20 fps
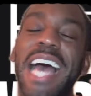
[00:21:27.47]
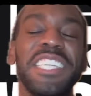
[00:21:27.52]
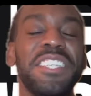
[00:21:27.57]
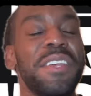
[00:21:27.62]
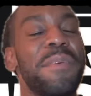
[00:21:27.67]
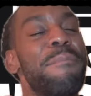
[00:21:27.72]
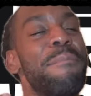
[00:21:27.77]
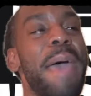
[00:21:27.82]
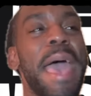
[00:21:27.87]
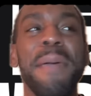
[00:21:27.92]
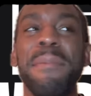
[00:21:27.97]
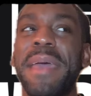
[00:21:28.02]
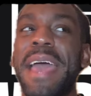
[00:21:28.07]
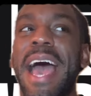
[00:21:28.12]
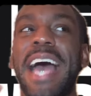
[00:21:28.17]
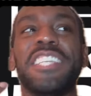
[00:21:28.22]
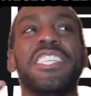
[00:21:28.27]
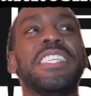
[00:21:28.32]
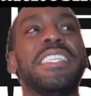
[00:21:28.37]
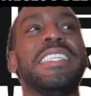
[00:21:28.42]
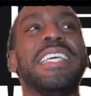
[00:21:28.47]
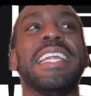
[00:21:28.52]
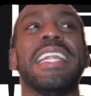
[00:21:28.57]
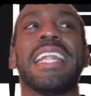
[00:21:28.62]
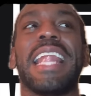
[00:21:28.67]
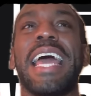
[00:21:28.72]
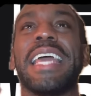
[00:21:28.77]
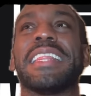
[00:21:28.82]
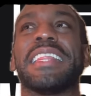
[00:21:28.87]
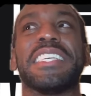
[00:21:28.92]
maybe I just didn't
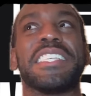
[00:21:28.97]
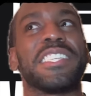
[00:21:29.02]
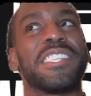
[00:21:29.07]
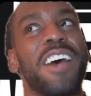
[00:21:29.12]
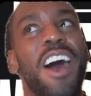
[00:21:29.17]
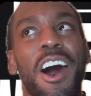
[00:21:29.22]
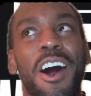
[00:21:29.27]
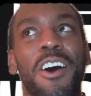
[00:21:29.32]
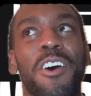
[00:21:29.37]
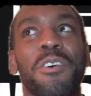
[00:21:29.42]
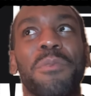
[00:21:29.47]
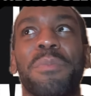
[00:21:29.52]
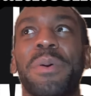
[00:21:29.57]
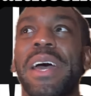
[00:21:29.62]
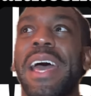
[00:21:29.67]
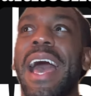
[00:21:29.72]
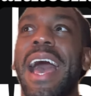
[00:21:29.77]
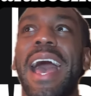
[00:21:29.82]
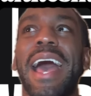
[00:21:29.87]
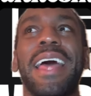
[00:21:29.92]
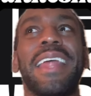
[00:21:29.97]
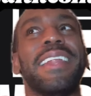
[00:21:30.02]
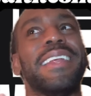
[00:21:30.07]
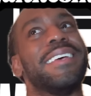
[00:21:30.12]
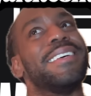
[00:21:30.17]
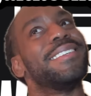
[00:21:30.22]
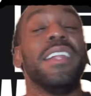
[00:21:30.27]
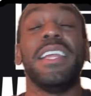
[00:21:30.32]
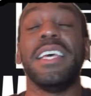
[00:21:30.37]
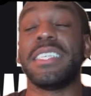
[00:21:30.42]
like the song, but
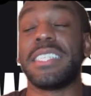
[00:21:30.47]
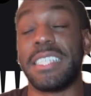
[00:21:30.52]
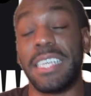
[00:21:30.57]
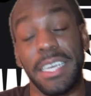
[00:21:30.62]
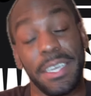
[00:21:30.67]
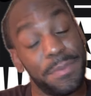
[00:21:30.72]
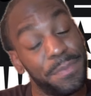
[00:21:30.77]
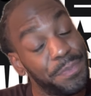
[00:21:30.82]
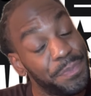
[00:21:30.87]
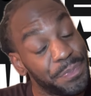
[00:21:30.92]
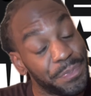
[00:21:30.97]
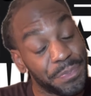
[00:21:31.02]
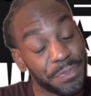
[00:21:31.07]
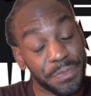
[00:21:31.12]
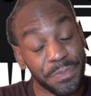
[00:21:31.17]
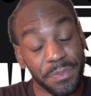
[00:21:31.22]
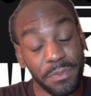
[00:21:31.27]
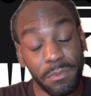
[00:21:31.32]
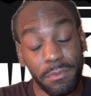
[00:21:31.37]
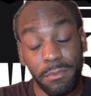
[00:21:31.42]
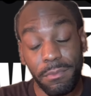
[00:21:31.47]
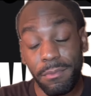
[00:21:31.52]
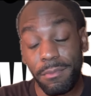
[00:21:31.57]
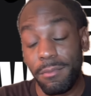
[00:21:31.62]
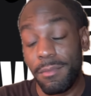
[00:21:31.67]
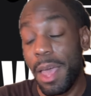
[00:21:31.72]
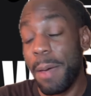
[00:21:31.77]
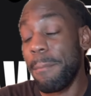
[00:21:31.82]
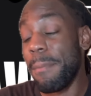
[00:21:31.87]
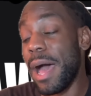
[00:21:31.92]
listen,
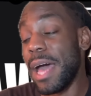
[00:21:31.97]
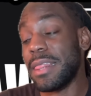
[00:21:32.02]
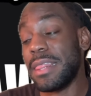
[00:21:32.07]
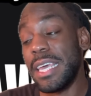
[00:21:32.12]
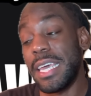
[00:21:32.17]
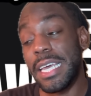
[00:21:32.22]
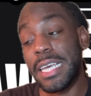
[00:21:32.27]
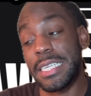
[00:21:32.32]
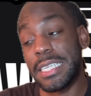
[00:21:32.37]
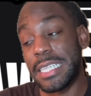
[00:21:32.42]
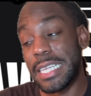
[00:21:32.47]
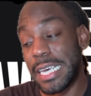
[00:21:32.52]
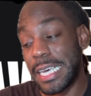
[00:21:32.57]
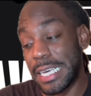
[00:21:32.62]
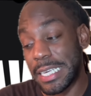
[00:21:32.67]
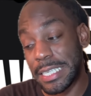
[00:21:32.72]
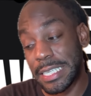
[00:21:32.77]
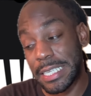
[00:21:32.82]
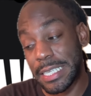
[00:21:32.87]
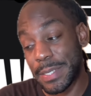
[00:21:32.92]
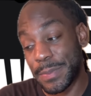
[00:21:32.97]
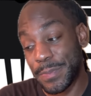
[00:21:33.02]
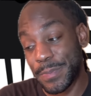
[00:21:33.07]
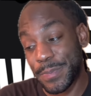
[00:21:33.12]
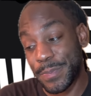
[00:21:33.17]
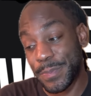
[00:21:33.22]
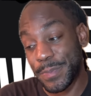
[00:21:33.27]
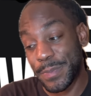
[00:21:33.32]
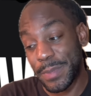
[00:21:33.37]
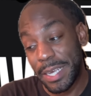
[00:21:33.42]
my thing is this.
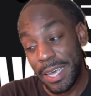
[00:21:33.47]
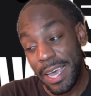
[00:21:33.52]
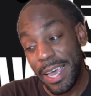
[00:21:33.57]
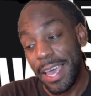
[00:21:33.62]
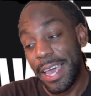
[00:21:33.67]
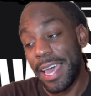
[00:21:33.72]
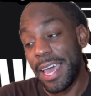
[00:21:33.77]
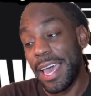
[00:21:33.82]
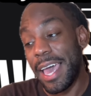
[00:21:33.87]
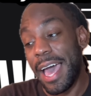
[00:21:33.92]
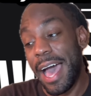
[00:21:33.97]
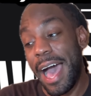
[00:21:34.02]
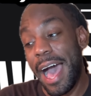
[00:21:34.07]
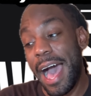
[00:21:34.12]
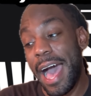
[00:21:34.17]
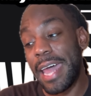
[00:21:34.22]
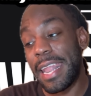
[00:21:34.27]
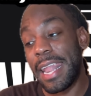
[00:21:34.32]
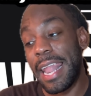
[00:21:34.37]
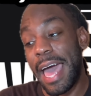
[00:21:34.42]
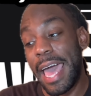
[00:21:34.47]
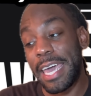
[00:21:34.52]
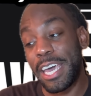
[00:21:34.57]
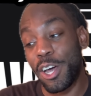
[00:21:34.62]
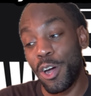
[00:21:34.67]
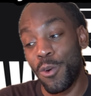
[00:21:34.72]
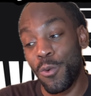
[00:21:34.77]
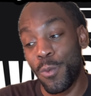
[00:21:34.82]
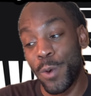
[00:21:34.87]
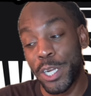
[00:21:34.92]
I like
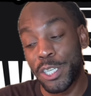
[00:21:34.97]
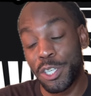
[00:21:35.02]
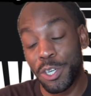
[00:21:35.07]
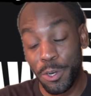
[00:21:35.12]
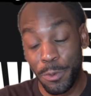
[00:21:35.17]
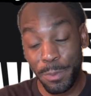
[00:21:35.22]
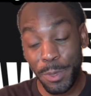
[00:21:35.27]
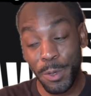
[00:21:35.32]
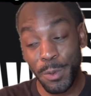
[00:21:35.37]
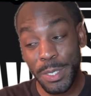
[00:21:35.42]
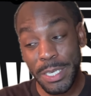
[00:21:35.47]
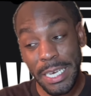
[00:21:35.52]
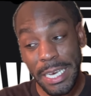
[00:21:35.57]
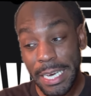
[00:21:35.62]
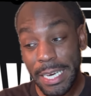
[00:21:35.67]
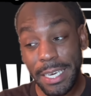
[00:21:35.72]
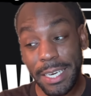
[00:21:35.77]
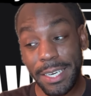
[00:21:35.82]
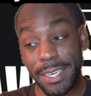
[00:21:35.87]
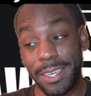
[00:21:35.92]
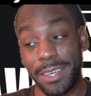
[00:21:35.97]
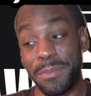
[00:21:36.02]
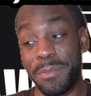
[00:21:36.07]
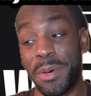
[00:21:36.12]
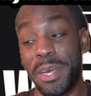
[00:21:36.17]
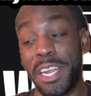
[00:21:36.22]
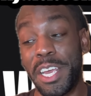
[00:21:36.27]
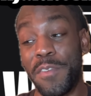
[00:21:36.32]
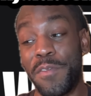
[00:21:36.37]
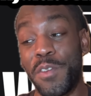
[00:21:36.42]
original music,
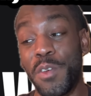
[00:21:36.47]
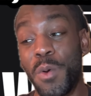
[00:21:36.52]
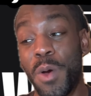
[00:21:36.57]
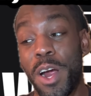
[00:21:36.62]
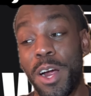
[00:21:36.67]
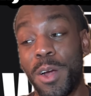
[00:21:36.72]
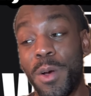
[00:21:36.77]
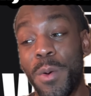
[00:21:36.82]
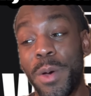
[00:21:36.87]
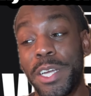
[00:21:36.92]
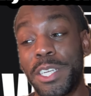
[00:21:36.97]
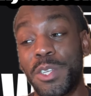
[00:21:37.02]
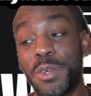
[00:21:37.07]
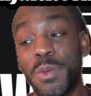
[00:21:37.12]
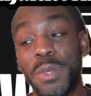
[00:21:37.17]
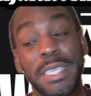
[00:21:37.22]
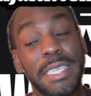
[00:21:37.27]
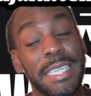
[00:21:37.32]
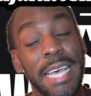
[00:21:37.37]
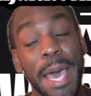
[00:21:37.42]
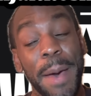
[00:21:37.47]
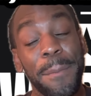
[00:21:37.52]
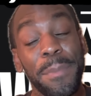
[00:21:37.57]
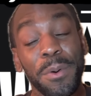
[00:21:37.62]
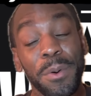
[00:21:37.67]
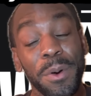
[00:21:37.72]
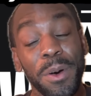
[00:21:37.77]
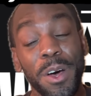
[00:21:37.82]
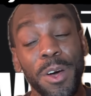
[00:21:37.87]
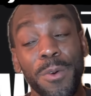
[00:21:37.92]
but if you are going to
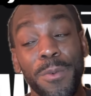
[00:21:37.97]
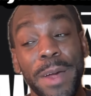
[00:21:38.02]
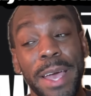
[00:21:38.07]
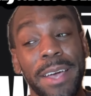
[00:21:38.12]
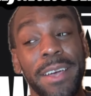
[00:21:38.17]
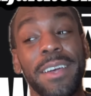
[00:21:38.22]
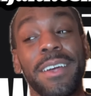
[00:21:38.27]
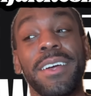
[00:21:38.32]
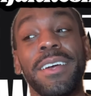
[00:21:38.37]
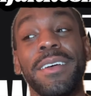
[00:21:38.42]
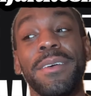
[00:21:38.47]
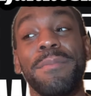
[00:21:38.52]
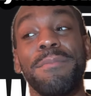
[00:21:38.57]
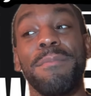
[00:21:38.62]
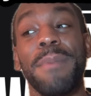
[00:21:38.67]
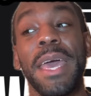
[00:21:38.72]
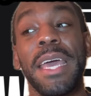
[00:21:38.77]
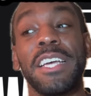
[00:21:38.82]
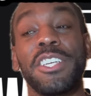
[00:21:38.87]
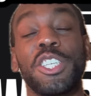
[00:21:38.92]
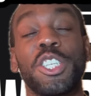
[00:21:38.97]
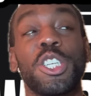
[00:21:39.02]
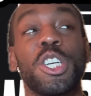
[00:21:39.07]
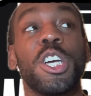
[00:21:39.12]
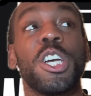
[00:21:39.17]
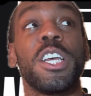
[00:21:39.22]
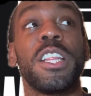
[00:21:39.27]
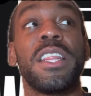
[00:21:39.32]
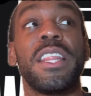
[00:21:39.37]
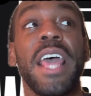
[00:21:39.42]
sample a record, make
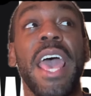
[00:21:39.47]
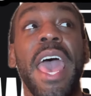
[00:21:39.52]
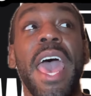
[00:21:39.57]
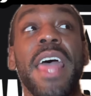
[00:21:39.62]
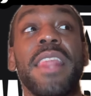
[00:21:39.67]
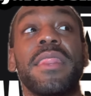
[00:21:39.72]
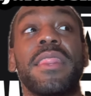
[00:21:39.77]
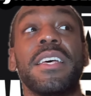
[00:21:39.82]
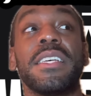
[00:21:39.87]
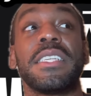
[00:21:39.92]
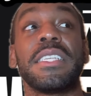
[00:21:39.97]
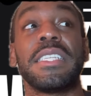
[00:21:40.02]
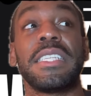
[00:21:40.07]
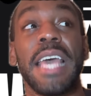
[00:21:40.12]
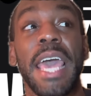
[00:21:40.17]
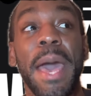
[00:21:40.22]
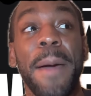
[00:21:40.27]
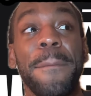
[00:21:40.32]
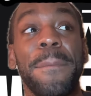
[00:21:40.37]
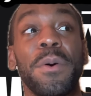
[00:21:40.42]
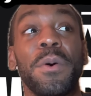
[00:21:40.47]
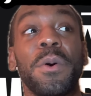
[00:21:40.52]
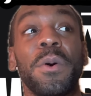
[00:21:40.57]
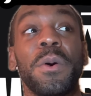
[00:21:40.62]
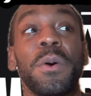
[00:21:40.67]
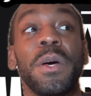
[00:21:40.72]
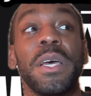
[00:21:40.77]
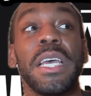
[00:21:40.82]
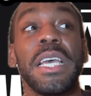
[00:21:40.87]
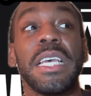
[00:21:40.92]
sure that the
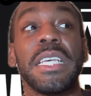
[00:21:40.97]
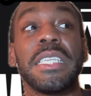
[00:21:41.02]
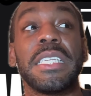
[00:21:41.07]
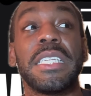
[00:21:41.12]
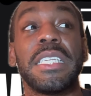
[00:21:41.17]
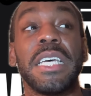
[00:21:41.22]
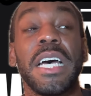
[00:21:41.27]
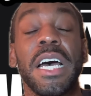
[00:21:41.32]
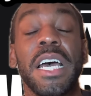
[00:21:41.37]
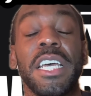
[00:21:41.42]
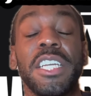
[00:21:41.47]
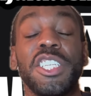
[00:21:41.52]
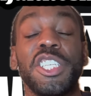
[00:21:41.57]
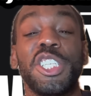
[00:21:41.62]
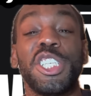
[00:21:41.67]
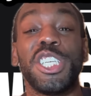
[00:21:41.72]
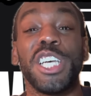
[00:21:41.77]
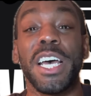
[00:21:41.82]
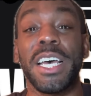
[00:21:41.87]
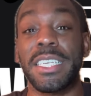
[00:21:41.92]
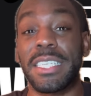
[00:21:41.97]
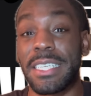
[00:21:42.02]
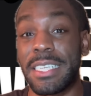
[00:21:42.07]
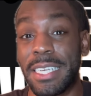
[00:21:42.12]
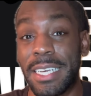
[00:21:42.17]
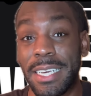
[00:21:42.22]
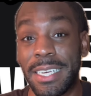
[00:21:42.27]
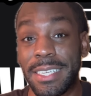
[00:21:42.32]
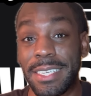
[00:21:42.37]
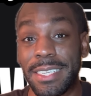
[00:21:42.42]
sample is done
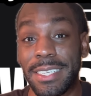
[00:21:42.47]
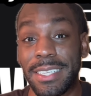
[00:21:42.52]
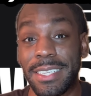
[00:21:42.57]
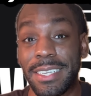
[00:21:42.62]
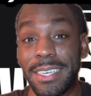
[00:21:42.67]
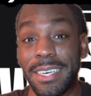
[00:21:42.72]
justice.